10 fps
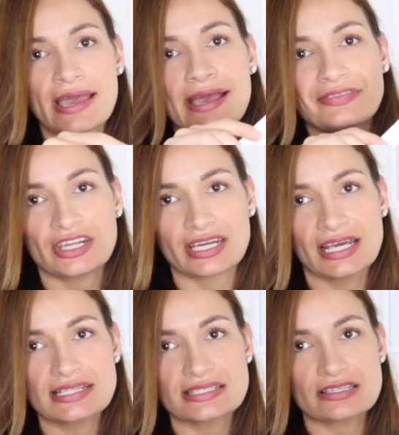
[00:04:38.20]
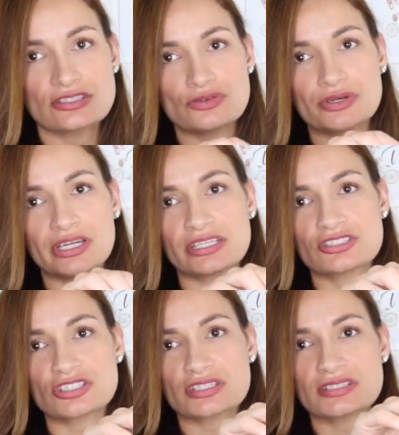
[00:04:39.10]
at the 99-cent store, and it's
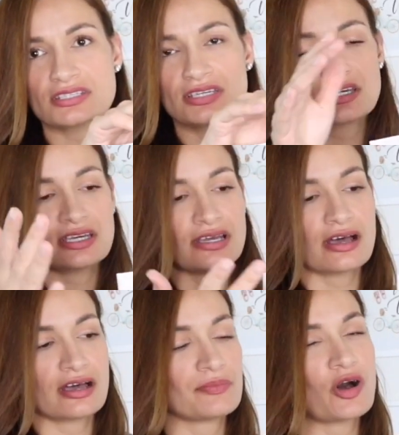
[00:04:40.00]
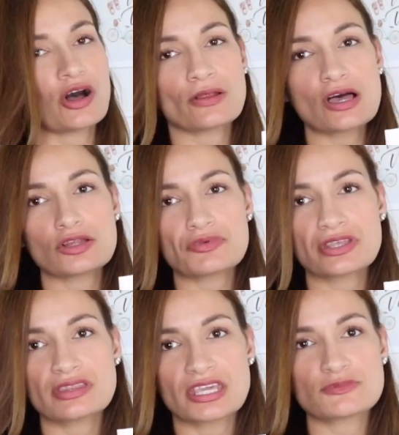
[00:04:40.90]
just all
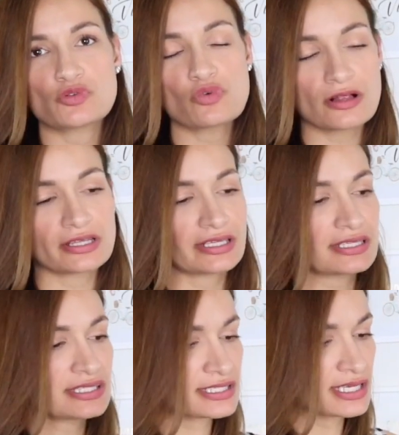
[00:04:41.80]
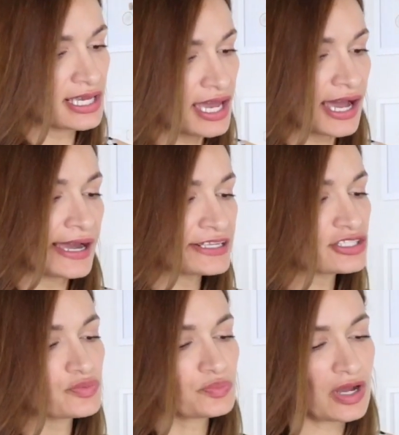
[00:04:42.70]
Halloween themed wall clings. I
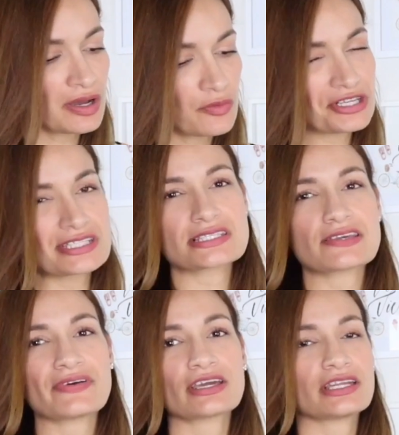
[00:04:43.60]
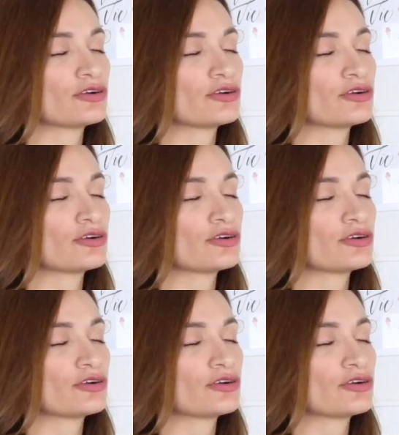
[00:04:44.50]
just wanted to see if I could